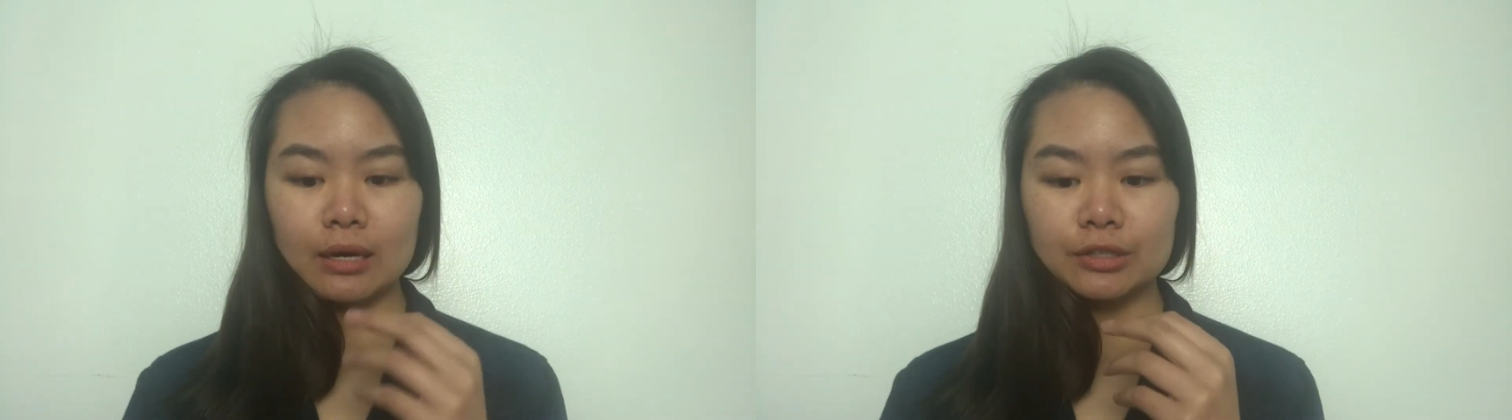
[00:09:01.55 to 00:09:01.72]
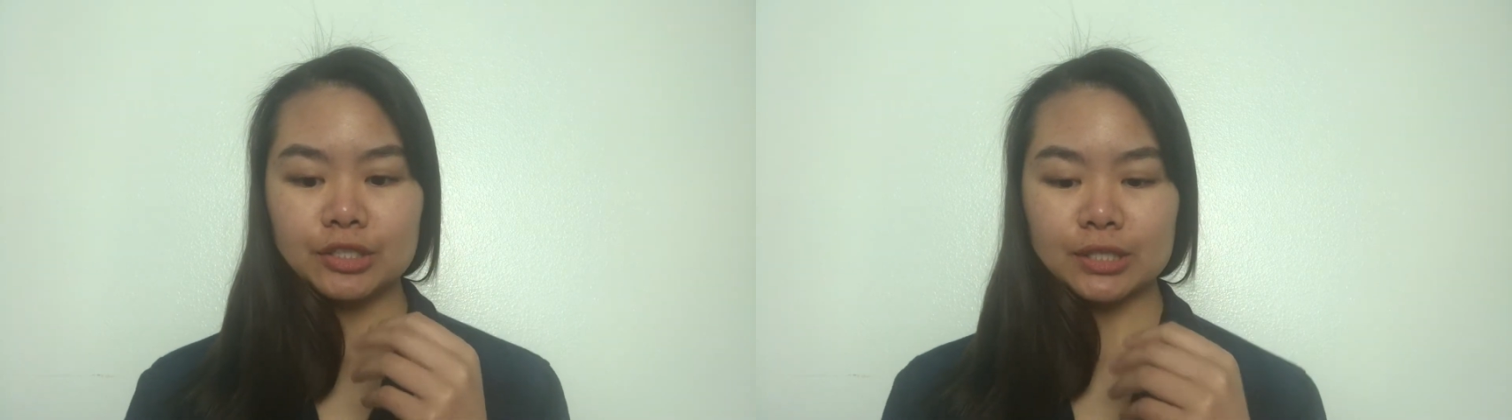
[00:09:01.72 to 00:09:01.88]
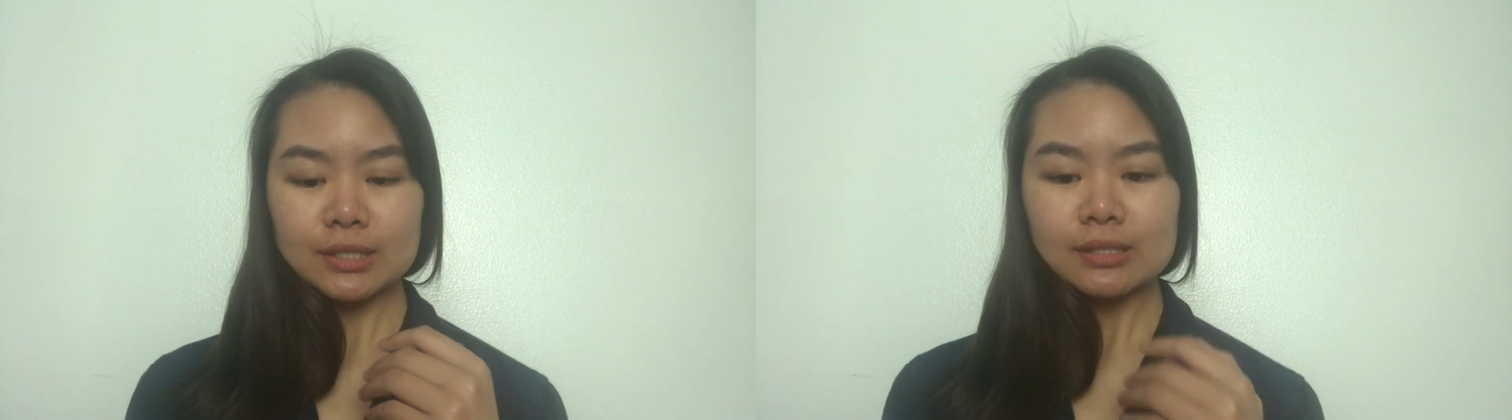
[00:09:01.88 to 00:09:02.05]

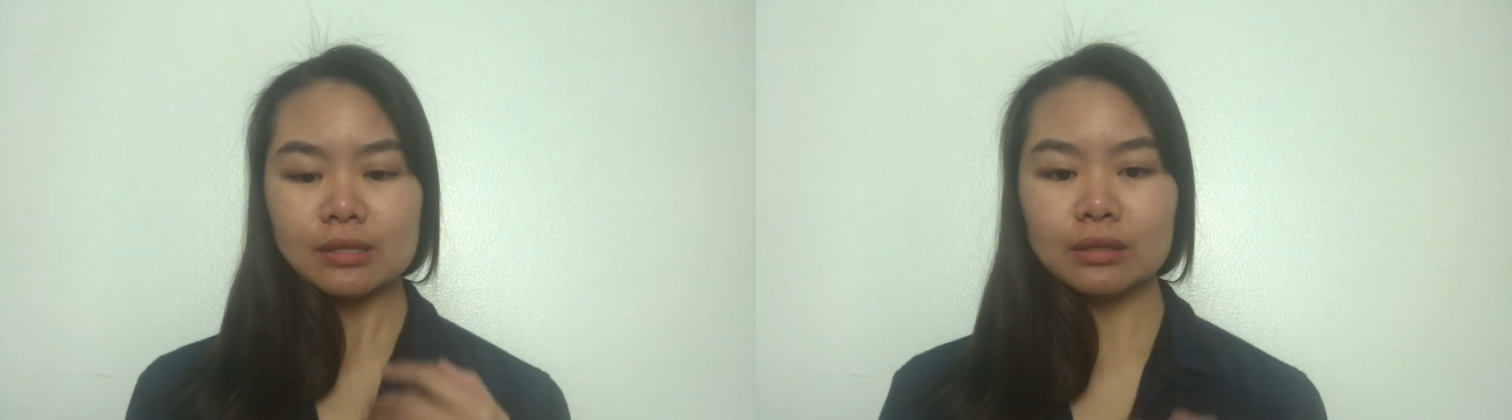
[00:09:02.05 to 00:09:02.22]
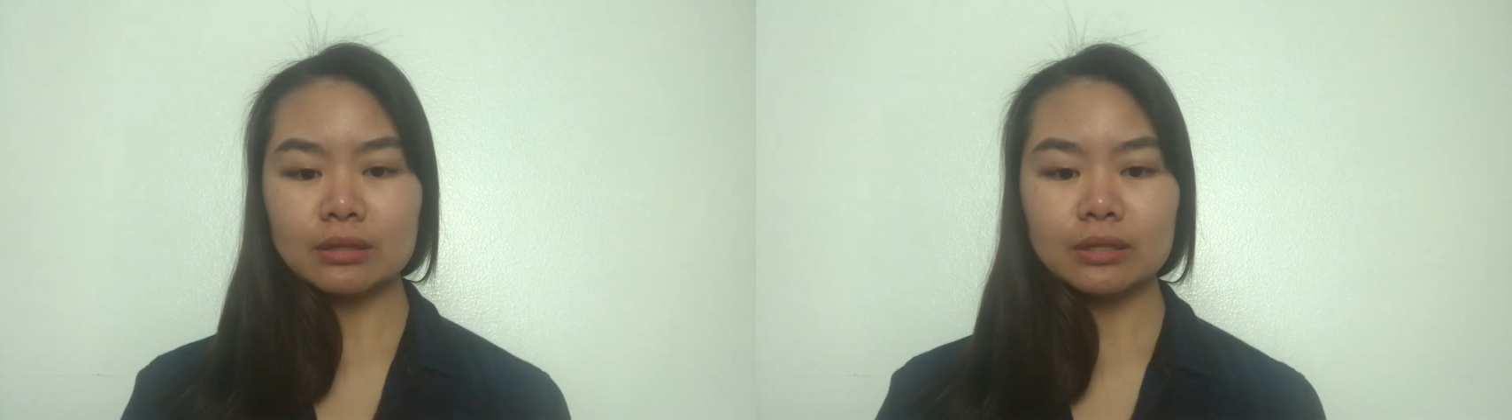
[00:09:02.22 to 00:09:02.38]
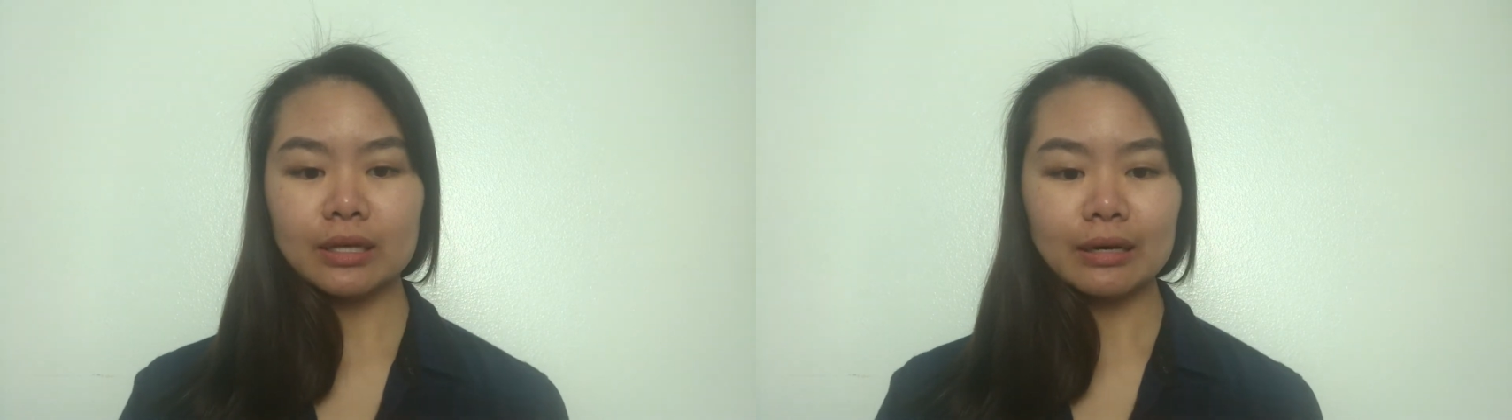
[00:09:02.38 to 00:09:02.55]
just
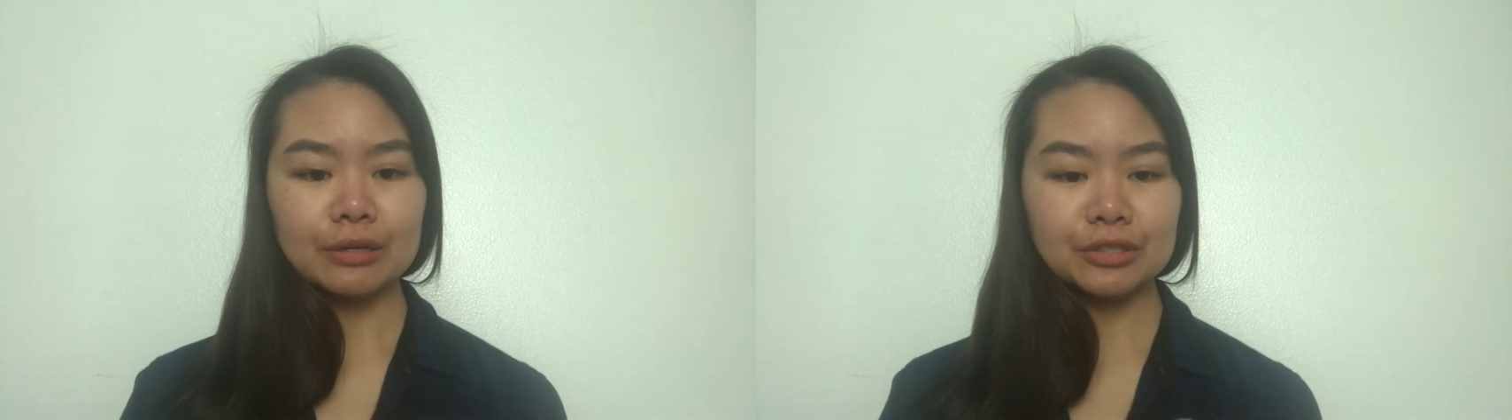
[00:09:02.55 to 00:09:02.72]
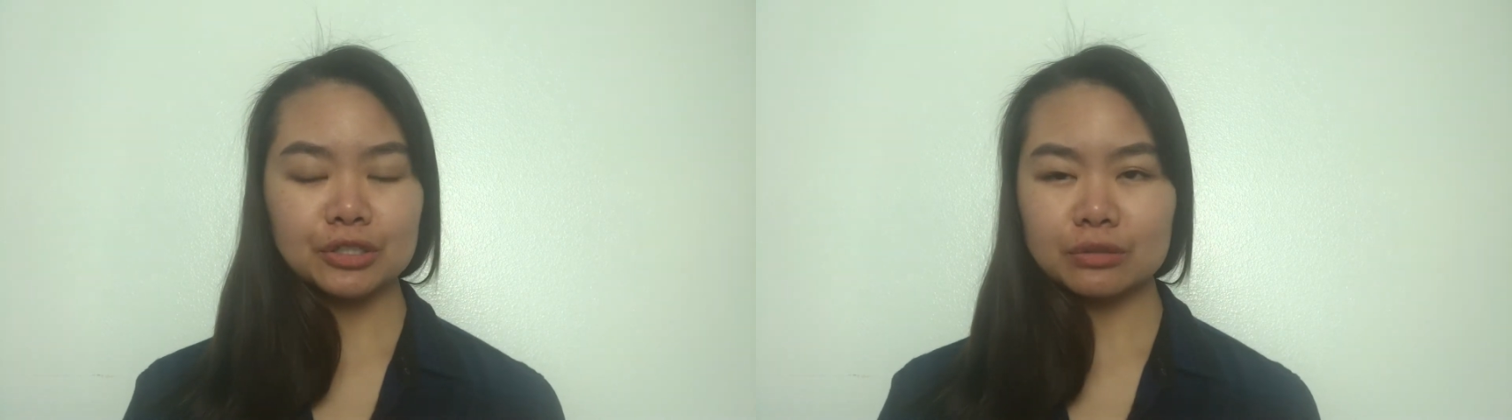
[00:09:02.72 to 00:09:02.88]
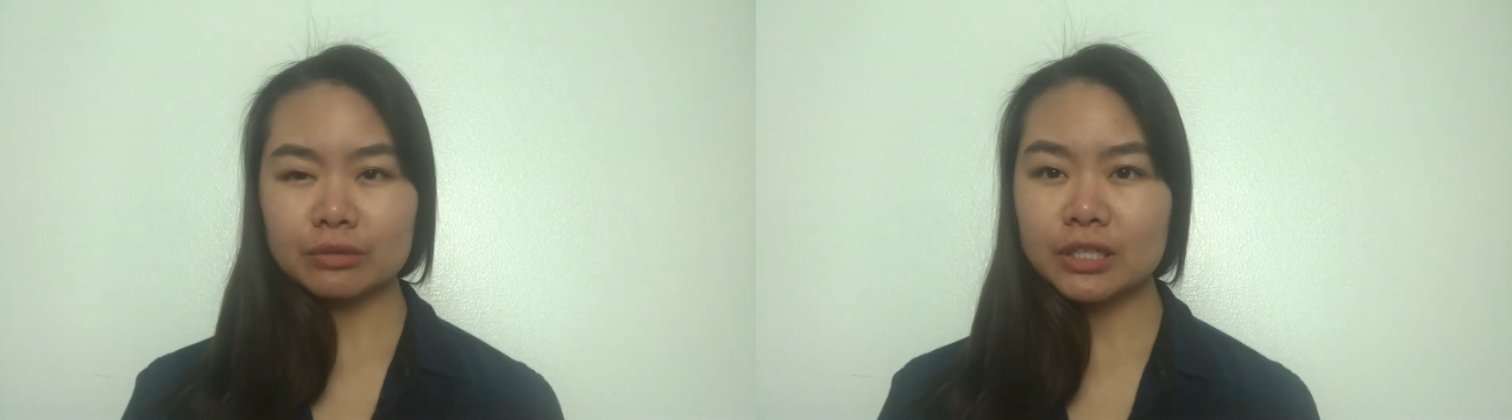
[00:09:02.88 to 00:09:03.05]
the
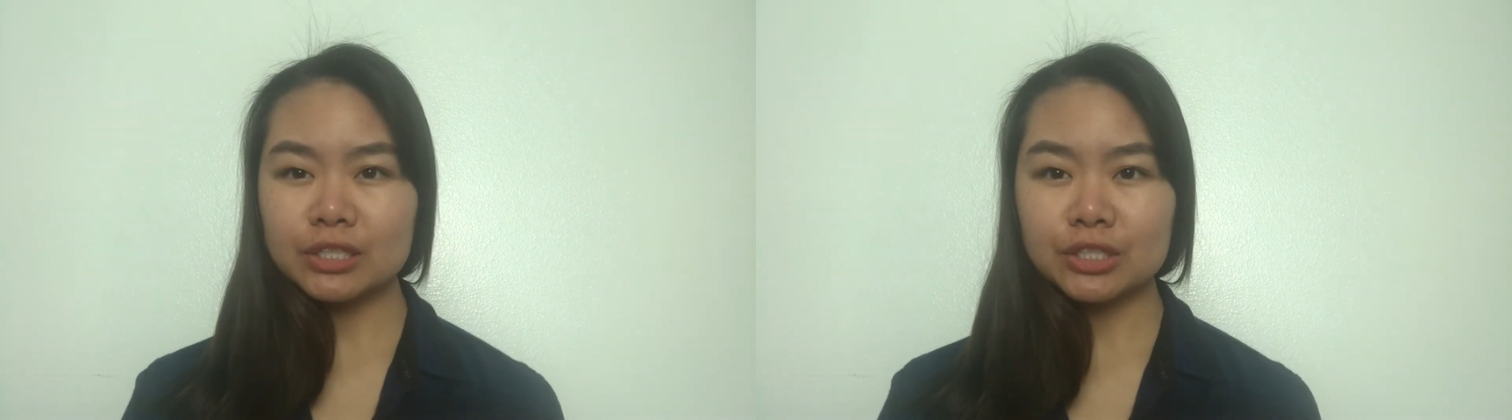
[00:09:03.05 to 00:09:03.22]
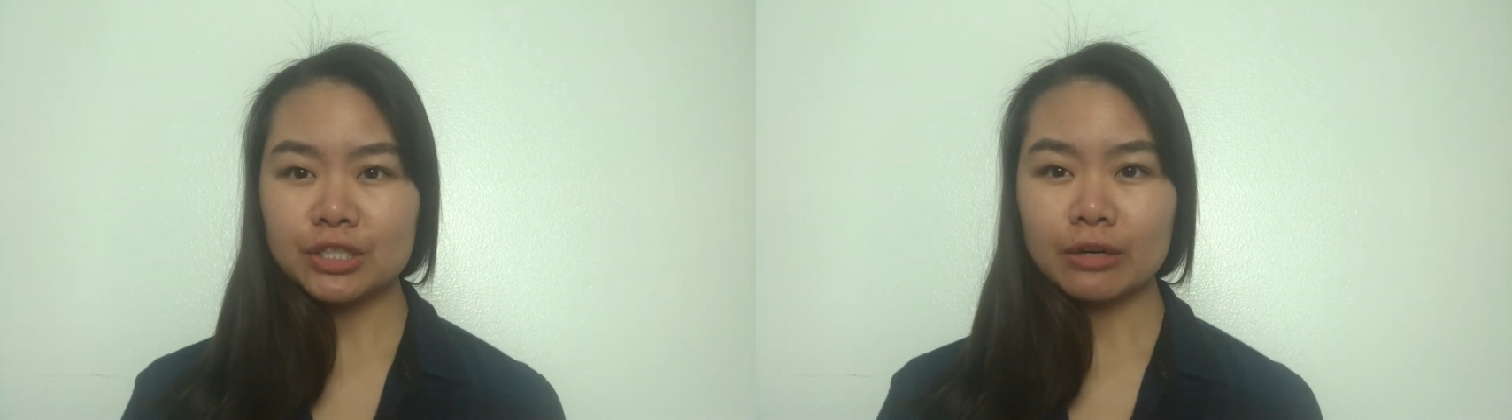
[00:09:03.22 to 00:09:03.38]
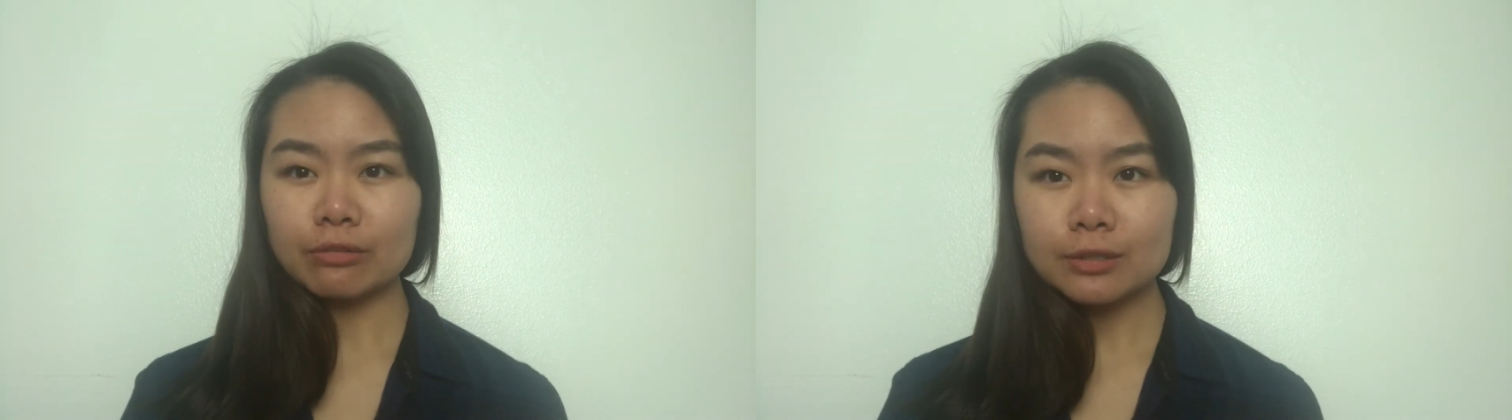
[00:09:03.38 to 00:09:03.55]
elderly in
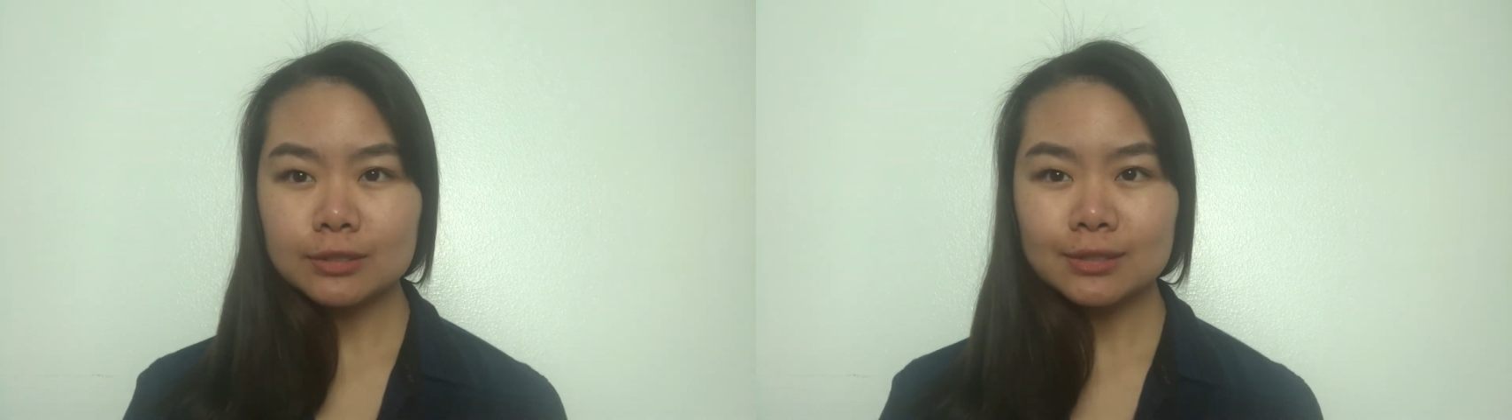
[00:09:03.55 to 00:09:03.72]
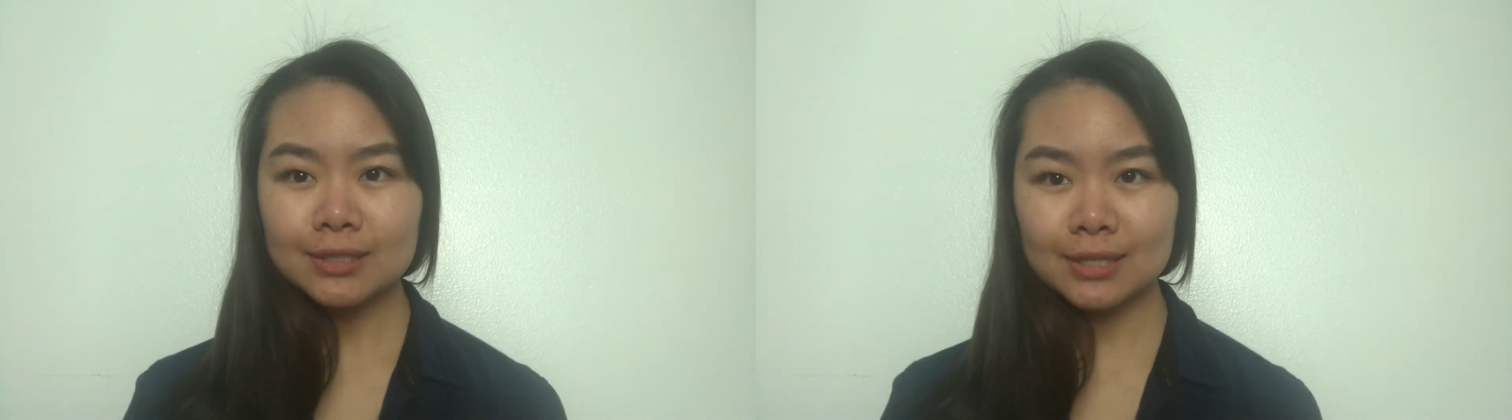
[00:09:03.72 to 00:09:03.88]
general.